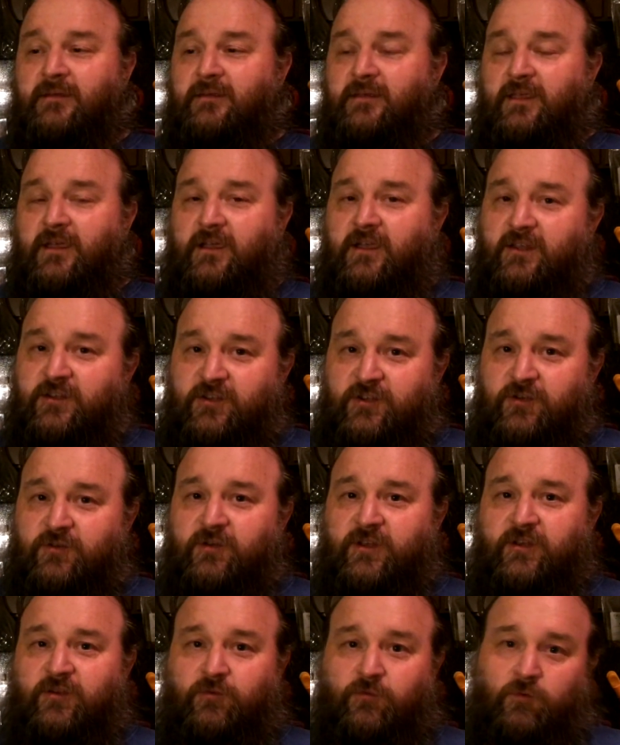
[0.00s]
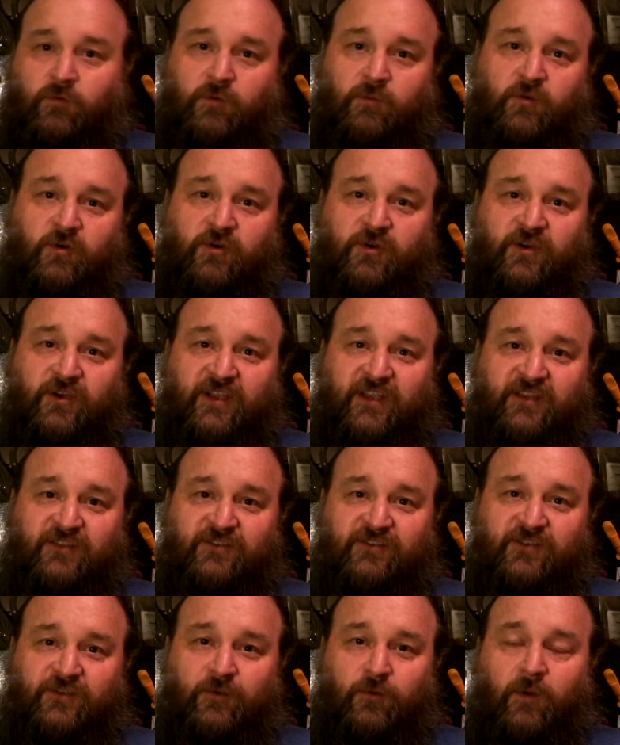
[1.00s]
in your normal cooking
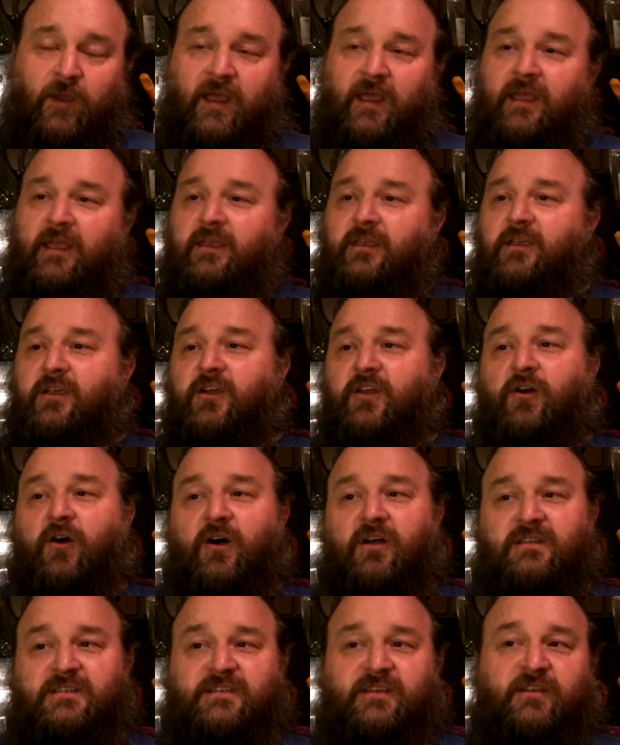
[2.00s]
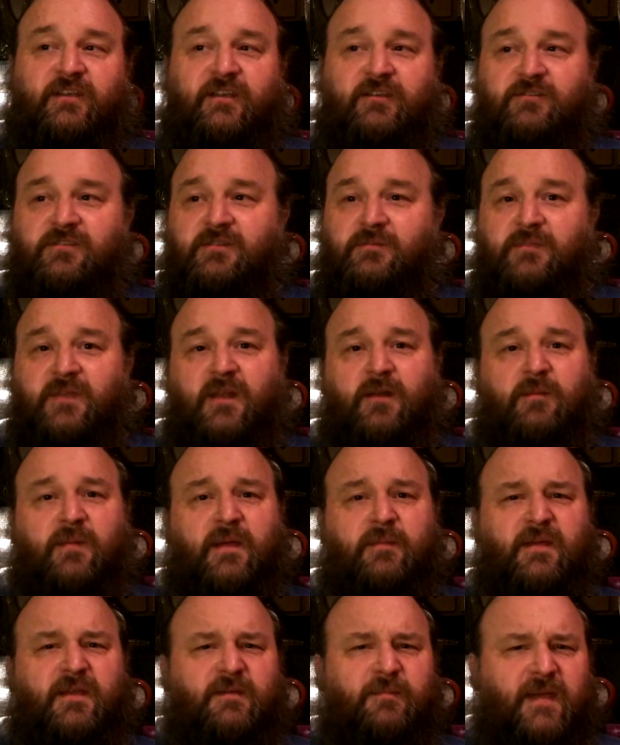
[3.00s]
too. You can also use them,
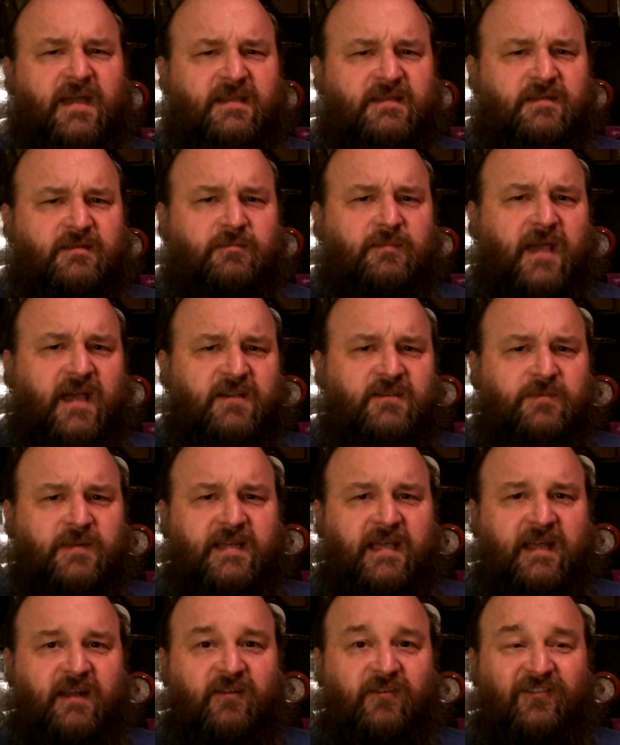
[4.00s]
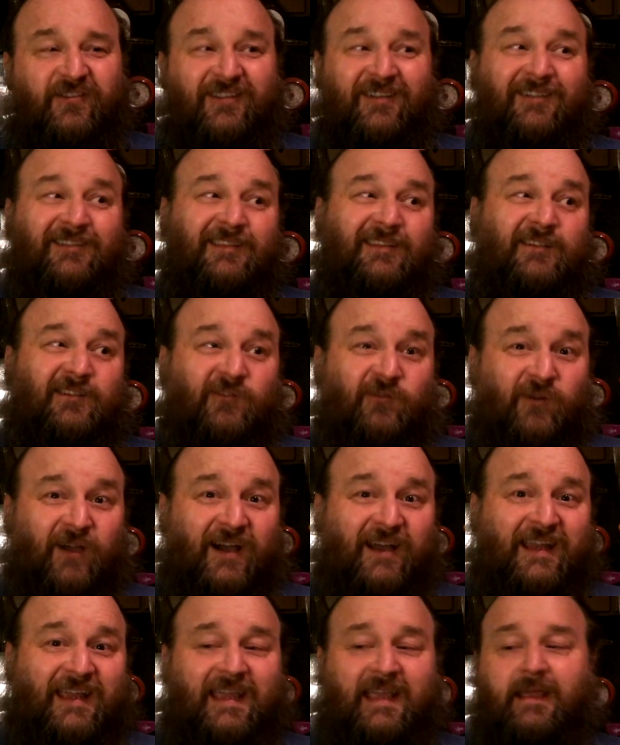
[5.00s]
maybe you made some mashed potatoes and they're a little
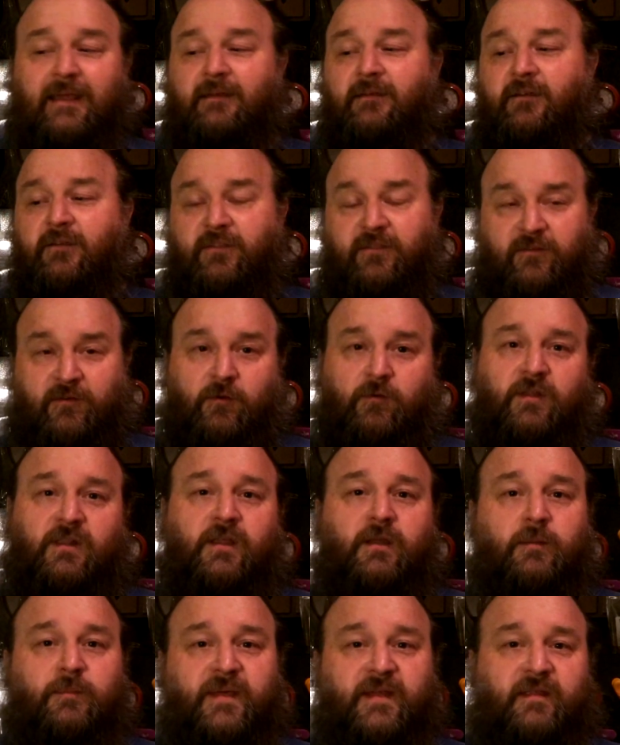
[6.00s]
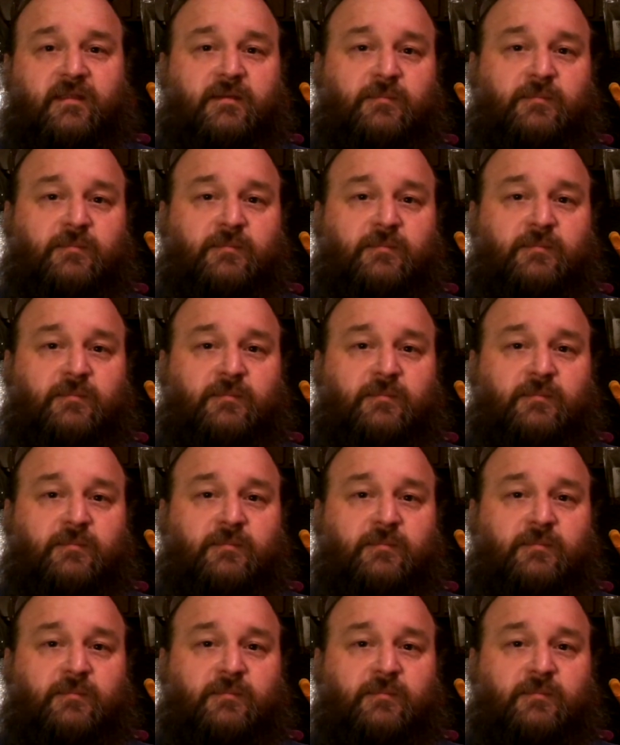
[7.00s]
runny. throw a little bit of